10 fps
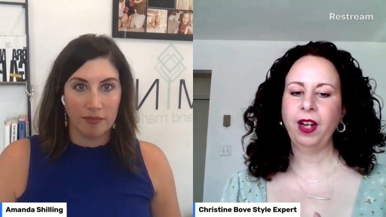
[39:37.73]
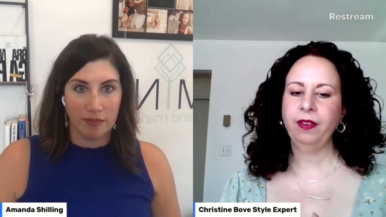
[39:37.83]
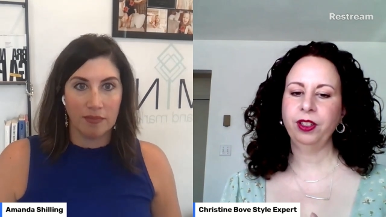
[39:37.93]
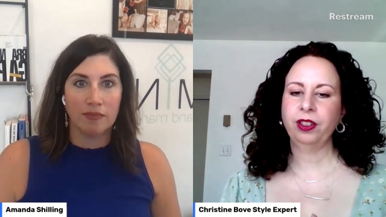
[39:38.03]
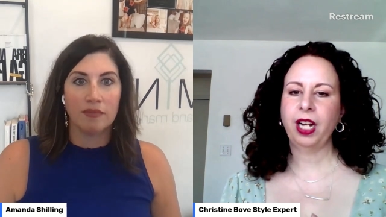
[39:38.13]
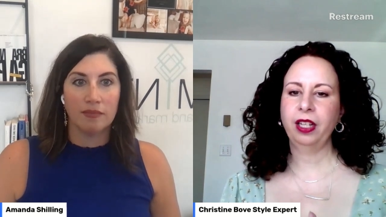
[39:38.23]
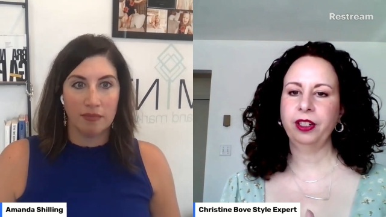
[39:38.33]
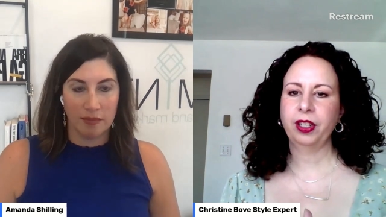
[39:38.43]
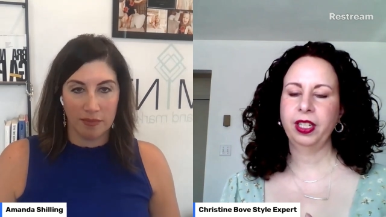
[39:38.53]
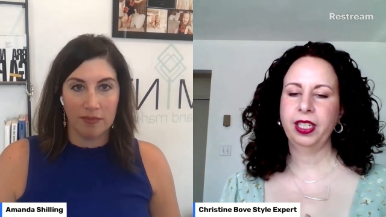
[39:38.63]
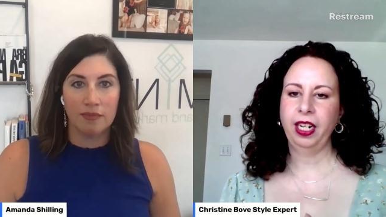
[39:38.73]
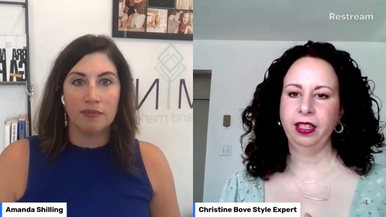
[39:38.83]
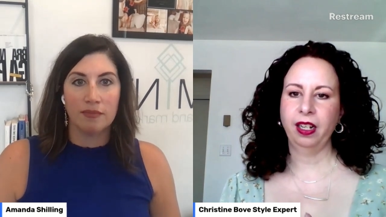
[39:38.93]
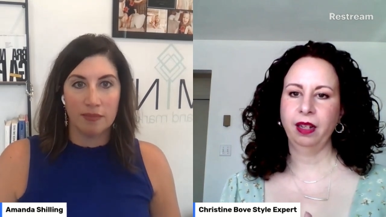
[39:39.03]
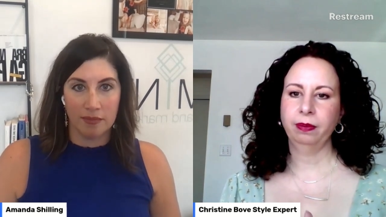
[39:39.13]
Speaker 1: $500 on a
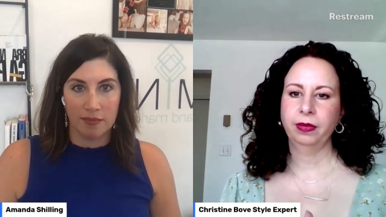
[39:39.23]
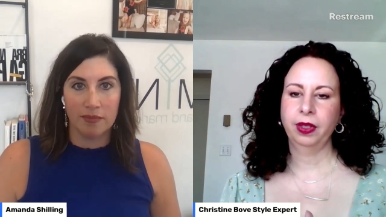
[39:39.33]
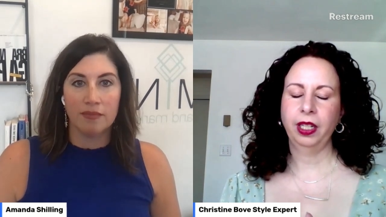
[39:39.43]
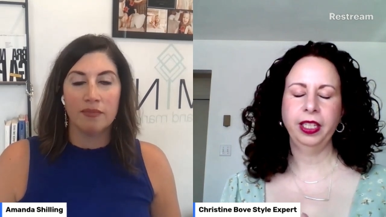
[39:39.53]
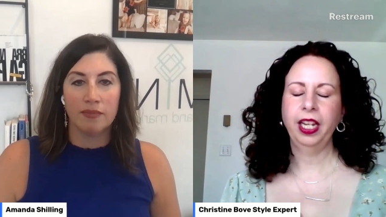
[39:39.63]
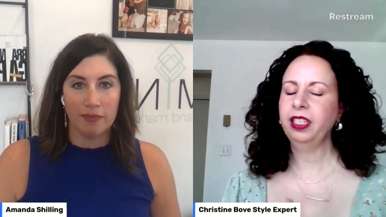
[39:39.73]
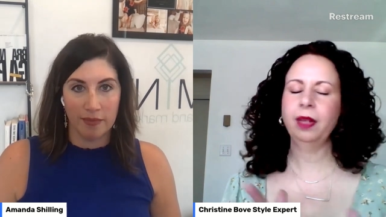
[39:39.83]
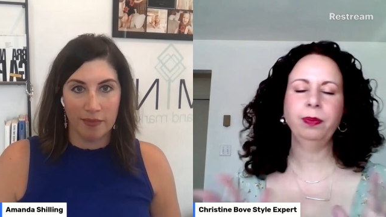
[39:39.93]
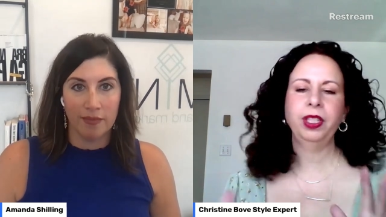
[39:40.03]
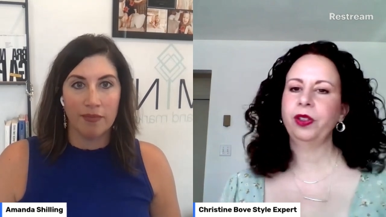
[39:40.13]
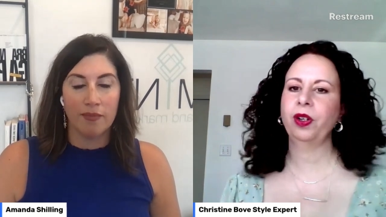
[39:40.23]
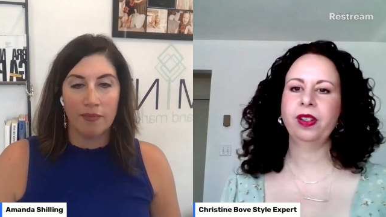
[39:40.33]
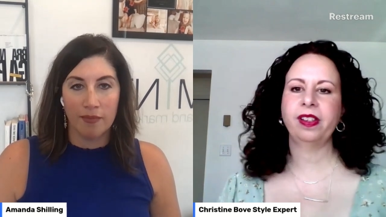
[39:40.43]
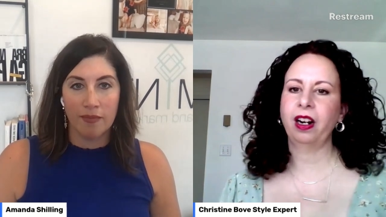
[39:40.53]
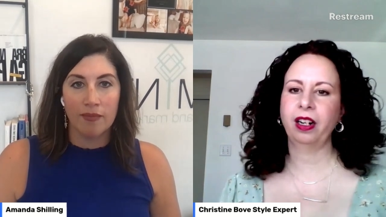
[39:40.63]
tank top. A tank top, please go
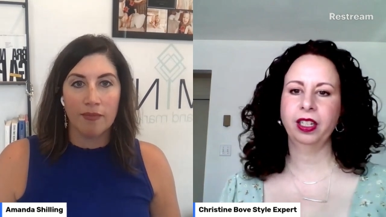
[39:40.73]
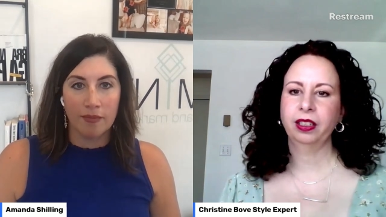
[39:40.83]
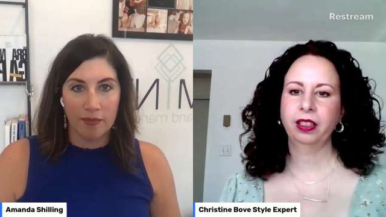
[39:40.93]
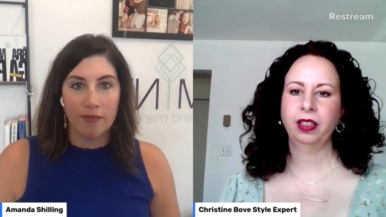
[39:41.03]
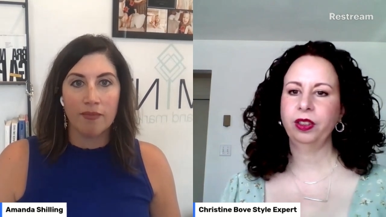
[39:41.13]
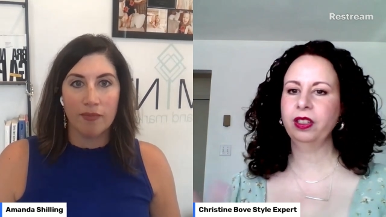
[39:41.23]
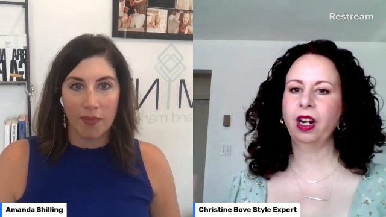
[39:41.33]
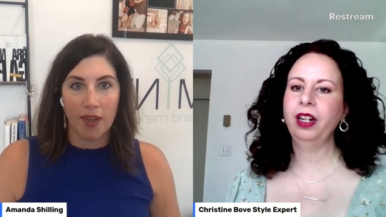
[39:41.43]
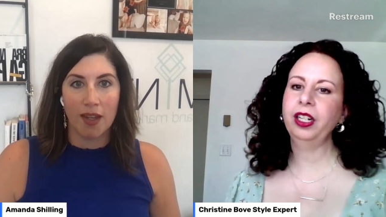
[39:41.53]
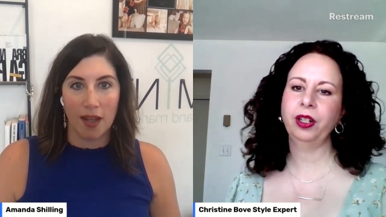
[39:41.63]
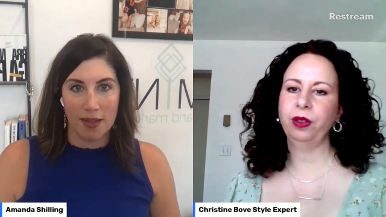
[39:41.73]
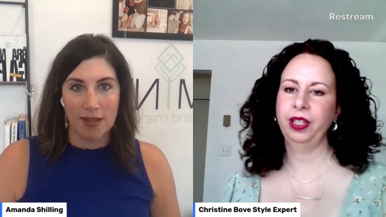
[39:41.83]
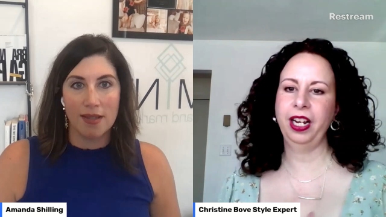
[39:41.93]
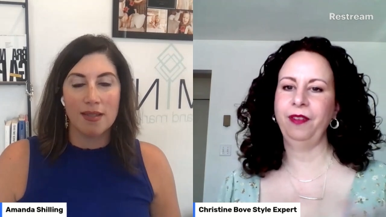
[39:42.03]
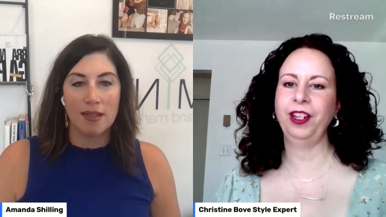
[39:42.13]
to Zara. Zara and if
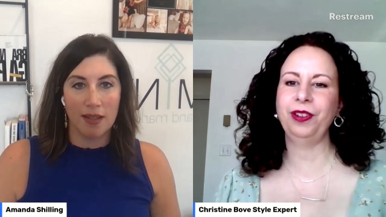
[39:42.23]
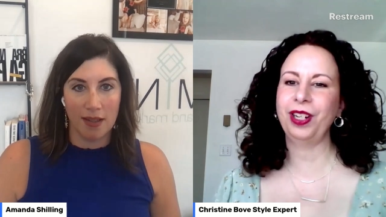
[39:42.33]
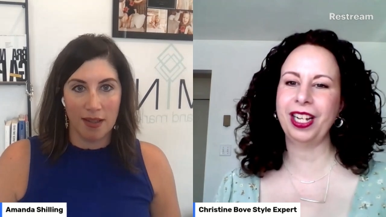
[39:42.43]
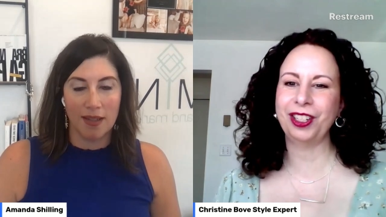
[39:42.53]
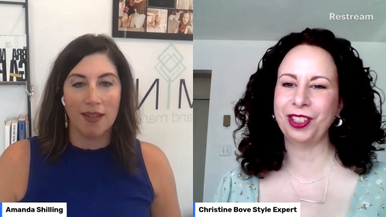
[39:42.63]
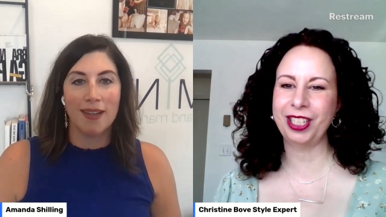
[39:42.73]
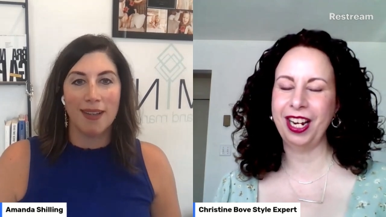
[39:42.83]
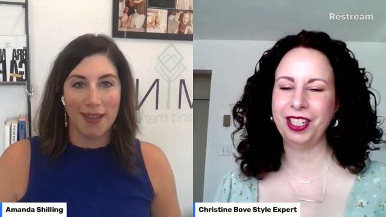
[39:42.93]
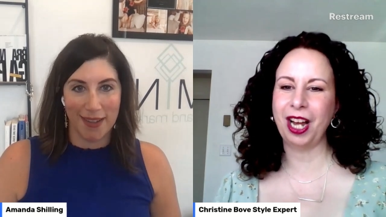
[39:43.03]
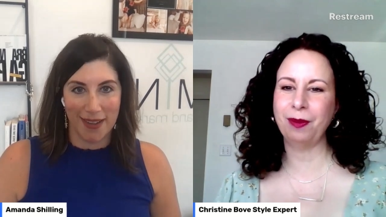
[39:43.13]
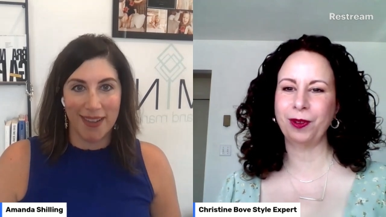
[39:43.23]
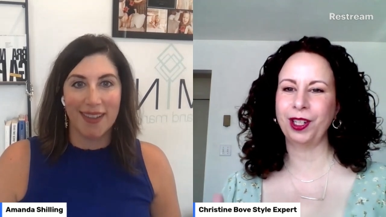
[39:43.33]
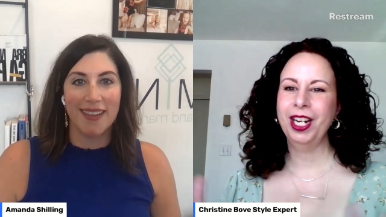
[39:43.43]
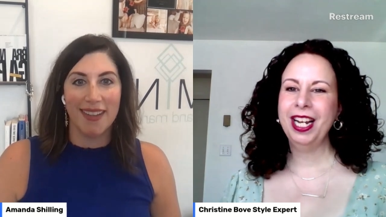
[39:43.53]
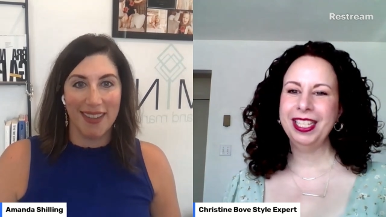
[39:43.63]
you can get your tank tops
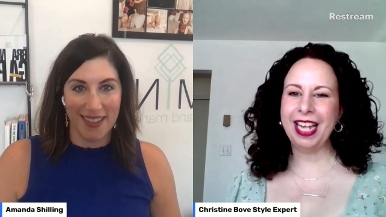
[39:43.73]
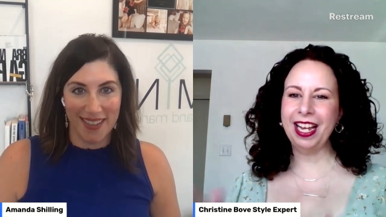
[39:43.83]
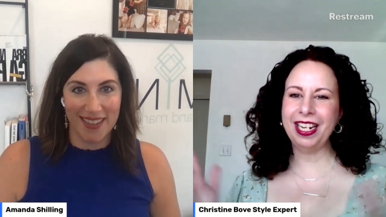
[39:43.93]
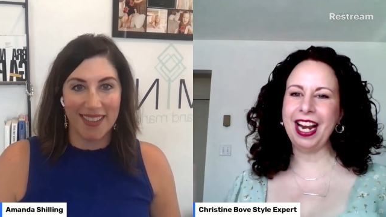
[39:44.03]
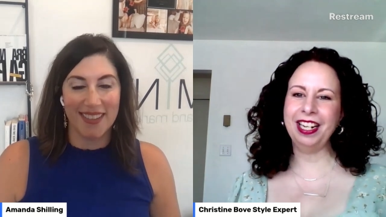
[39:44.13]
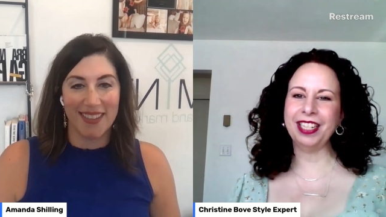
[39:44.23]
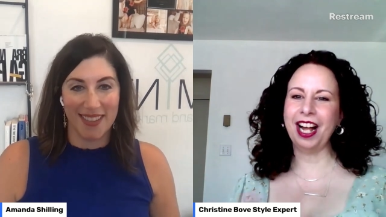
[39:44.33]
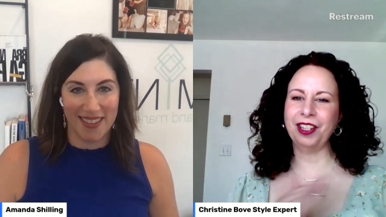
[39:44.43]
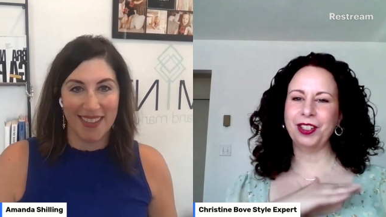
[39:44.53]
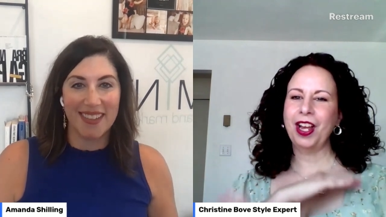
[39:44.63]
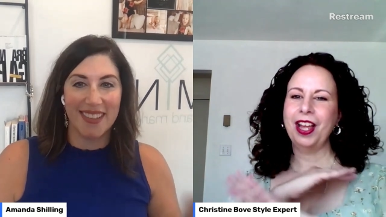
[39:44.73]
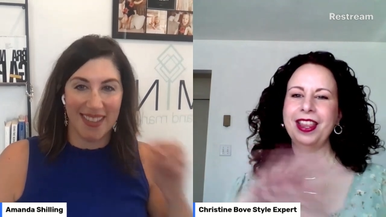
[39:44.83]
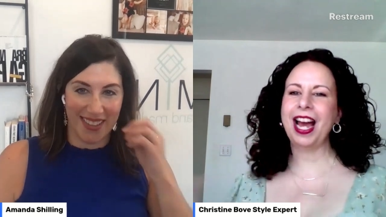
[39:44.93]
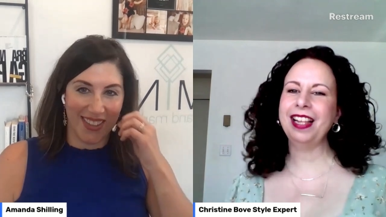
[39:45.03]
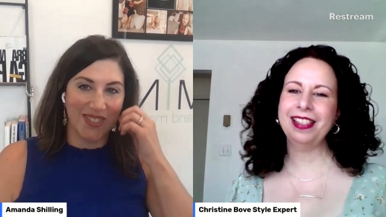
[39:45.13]
for yeah. $10, $8.
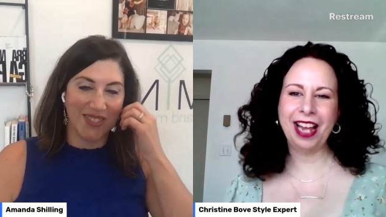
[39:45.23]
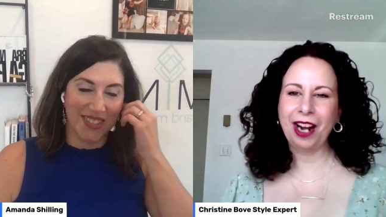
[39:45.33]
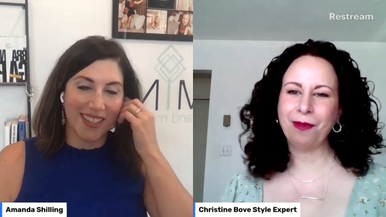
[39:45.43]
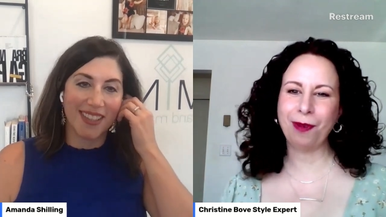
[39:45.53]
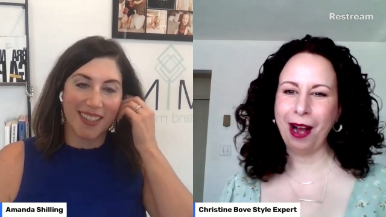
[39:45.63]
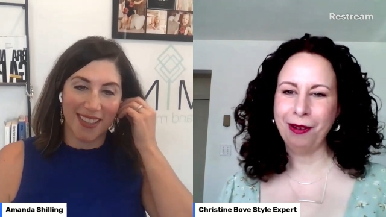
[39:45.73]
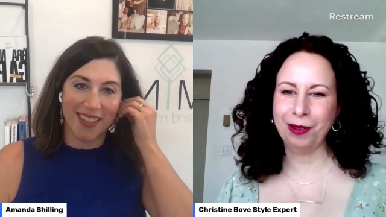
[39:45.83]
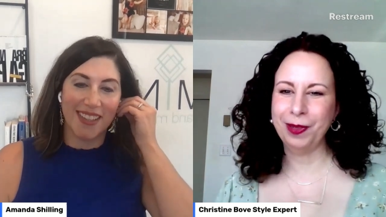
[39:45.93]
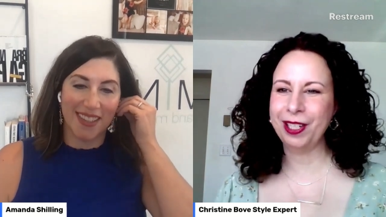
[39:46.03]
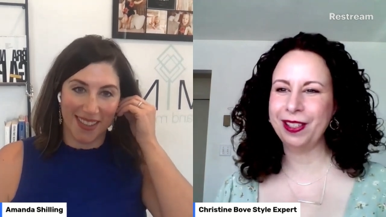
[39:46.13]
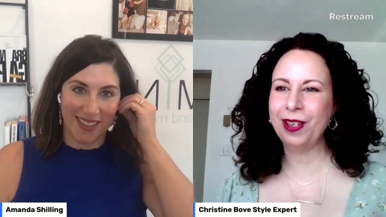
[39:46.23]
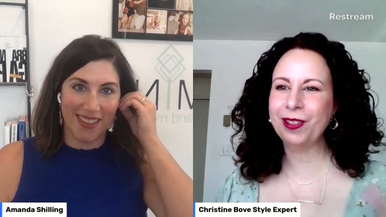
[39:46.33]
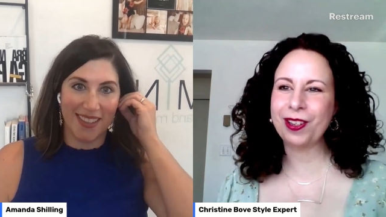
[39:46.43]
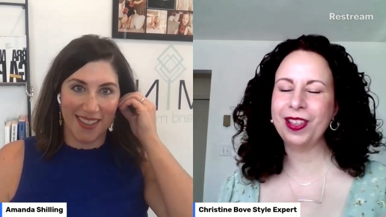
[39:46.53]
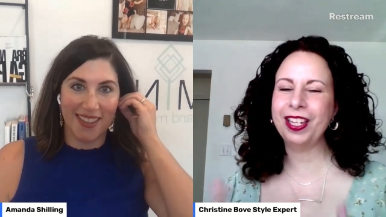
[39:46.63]
That's not a problem because
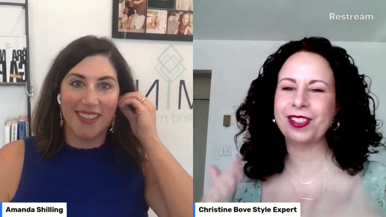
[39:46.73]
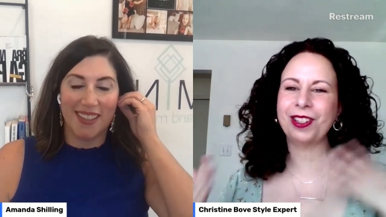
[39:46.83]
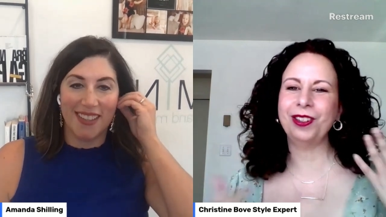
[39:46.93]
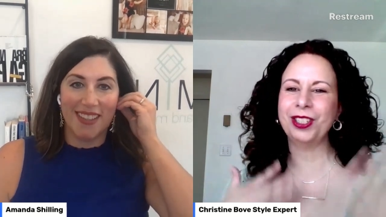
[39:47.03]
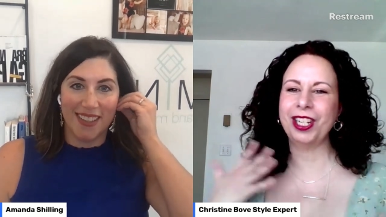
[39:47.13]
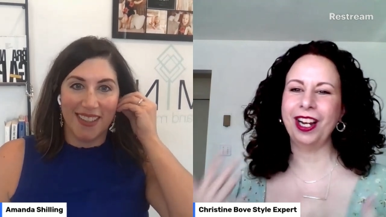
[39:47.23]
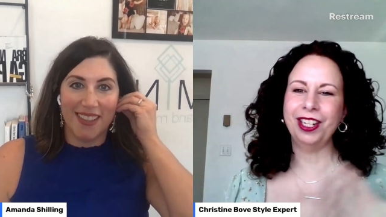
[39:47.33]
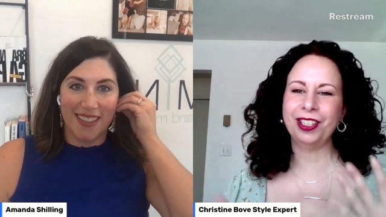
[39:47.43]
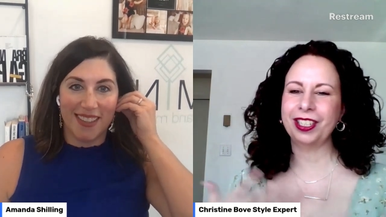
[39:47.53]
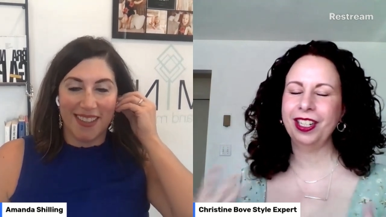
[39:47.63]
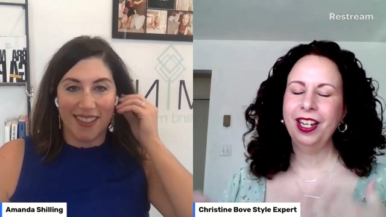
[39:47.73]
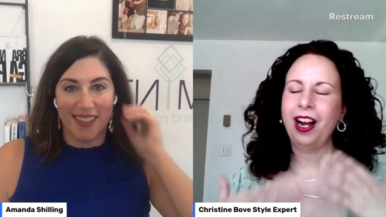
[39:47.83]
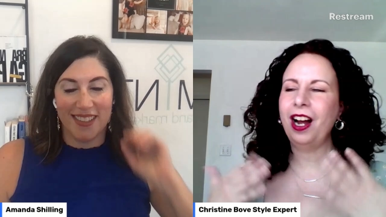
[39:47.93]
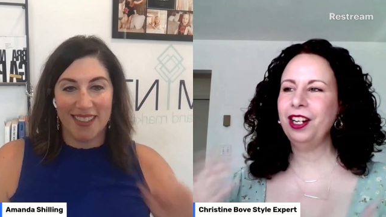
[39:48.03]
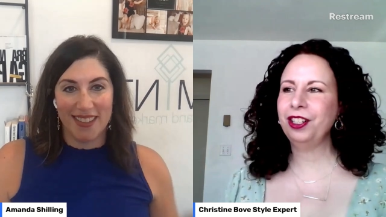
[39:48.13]
those are things that usually under
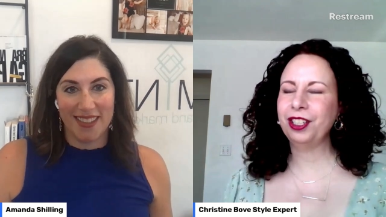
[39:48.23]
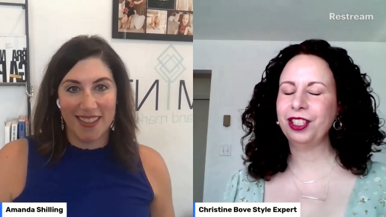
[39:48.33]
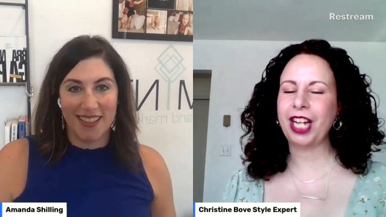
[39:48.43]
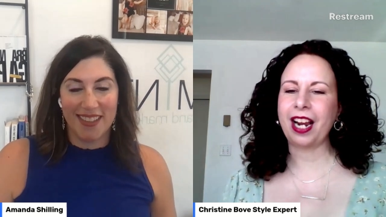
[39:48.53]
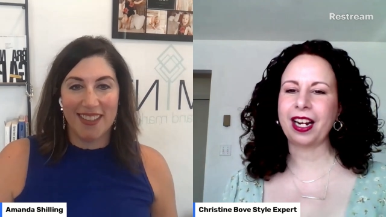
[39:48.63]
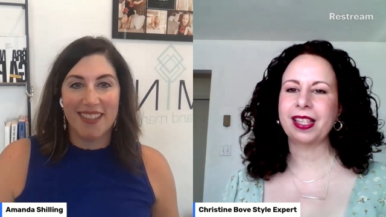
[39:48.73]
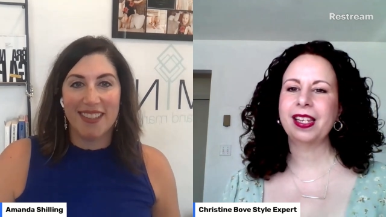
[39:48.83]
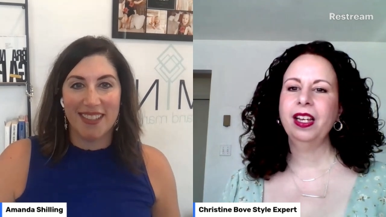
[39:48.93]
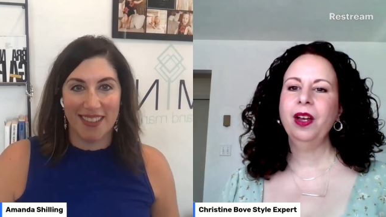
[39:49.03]
under your jackets.